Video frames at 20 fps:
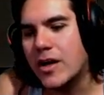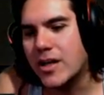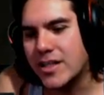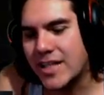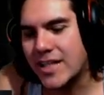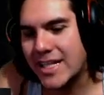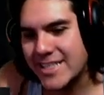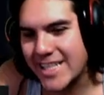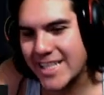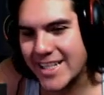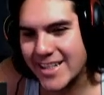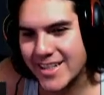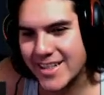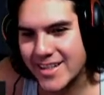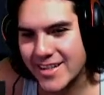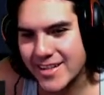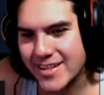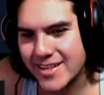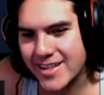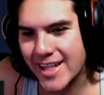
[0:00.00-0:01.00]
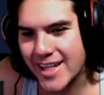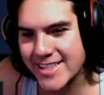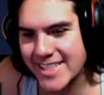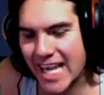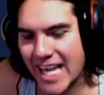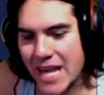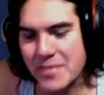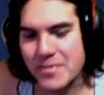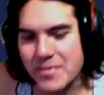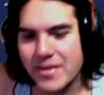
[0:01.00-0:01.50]
That's it. That's the
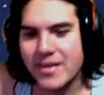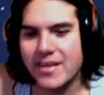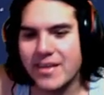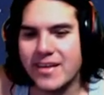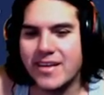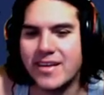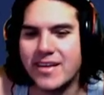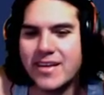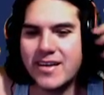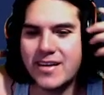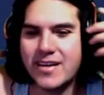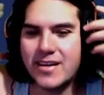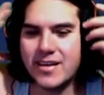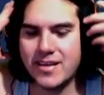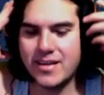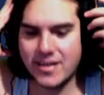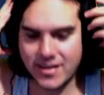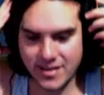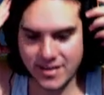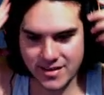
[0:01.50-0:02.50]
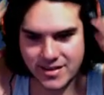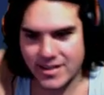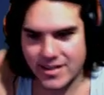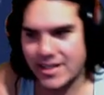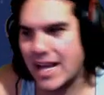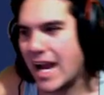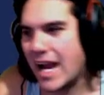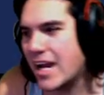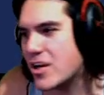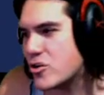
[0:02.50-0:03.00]
game.
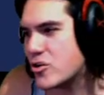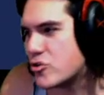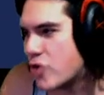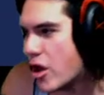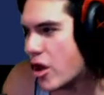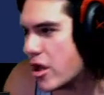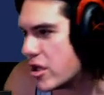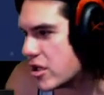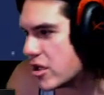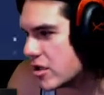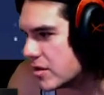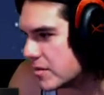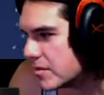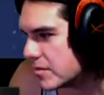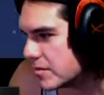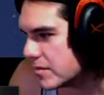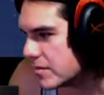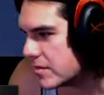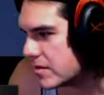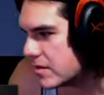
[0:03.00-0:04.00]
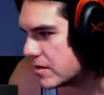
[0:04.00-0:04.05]
God damn.